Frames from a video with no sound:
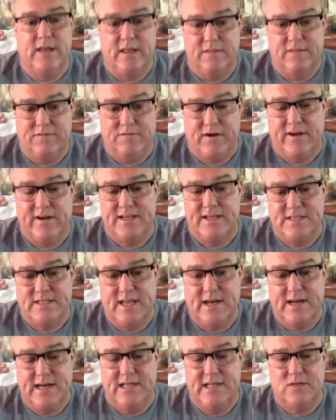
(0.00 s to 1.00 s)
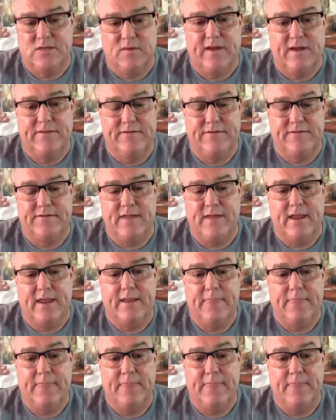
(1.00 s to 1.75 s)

and the various entities around the state.